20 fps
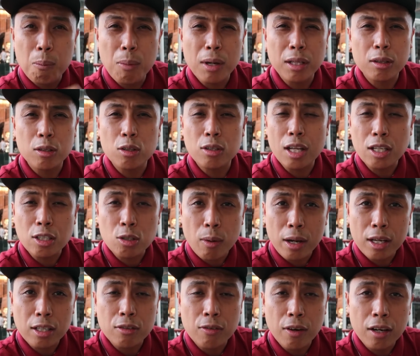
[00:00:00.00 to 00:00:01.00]
but that's
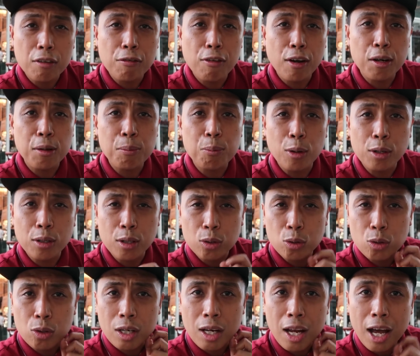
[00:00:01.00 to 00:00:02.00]
why it's very, very
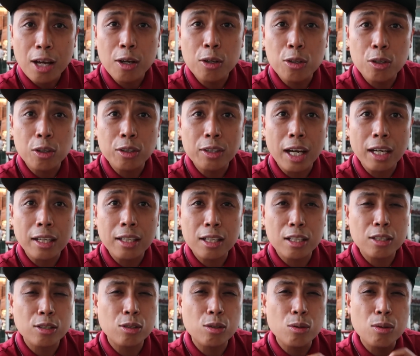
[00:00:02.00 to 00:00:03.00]
important to rely on your
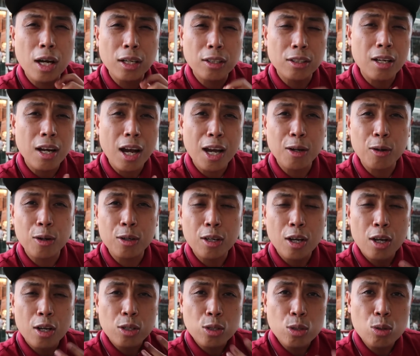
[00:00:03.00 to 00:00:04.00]
technicals. Do not rely on
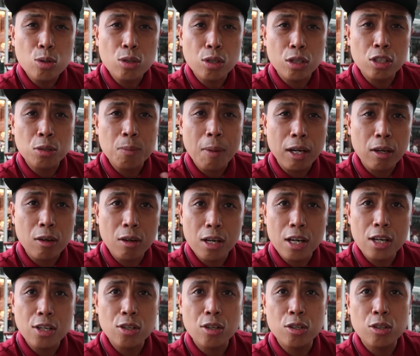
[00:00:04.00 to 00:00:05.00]
news or
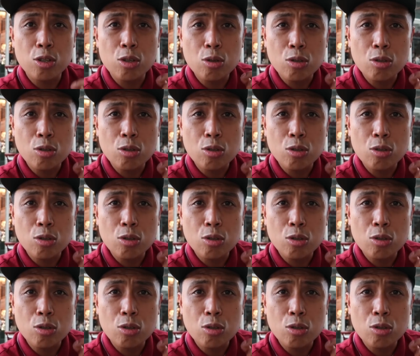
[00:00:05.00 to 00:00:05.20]
speculation.